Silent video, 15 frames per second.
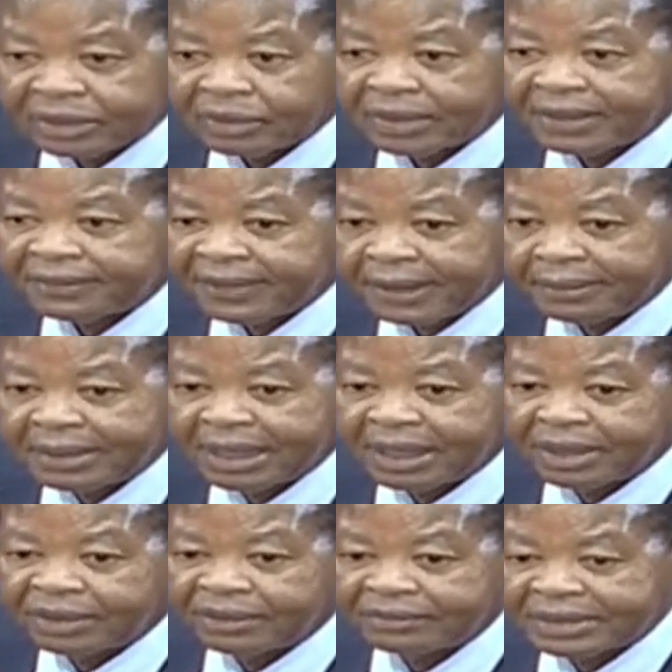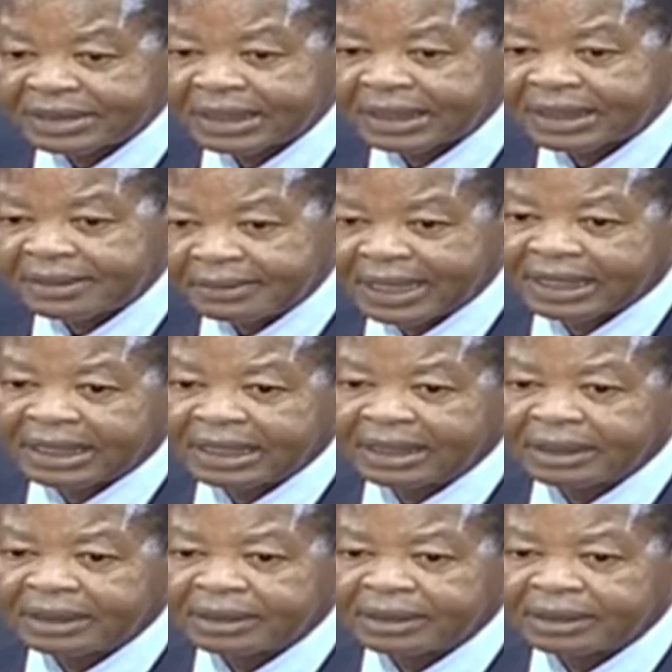to the family of Mzee Kibaki,